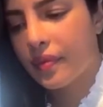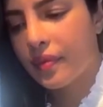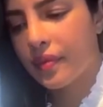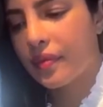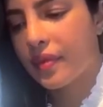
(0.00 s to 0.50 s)

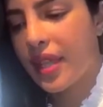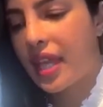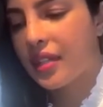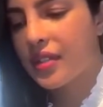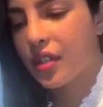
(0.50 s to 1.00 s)
That
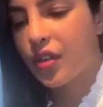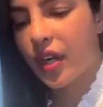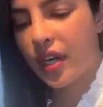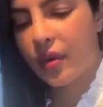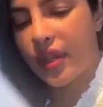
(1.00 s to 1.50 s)
is a
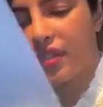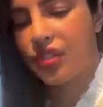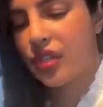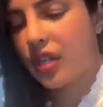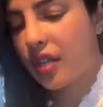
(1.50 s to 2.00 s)
great
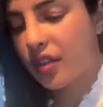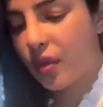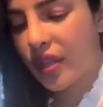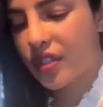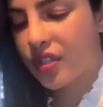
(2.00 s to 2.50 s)
question. Another
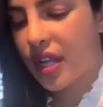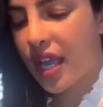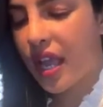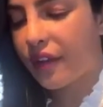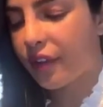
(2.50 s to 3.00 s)
question I
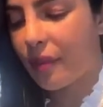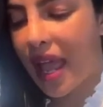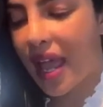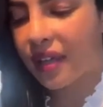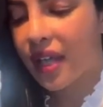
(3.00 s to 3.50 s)
have from
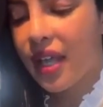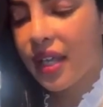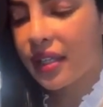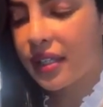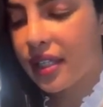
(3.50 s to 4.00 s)

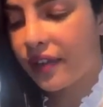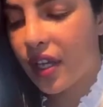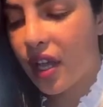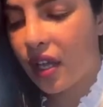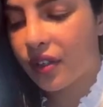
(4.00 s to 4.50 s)

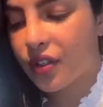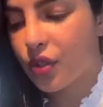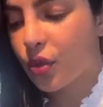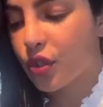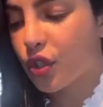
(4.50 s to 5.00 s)

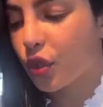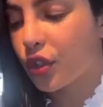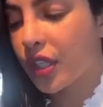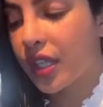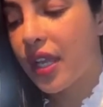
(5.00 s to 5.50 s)

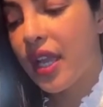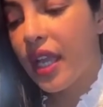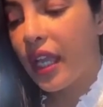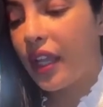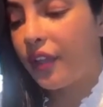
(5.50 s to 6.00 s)
@Divya_Jyoti.
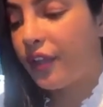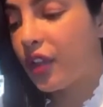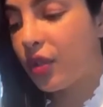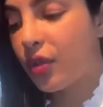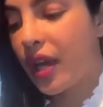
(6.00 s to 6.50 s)
If
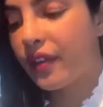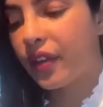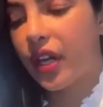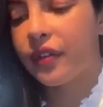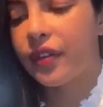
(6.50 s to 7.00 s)
you have
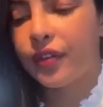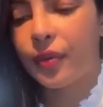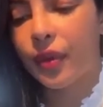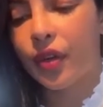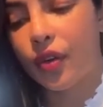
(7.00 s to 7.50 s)
recovered from
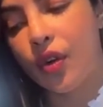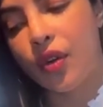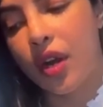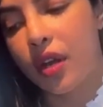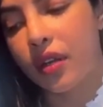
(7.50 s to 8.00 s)

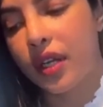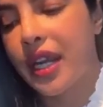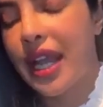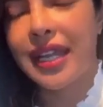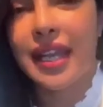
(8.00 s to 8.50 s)
Corona, can
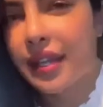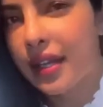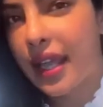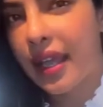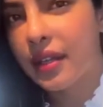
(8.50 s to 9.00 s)
I get it again?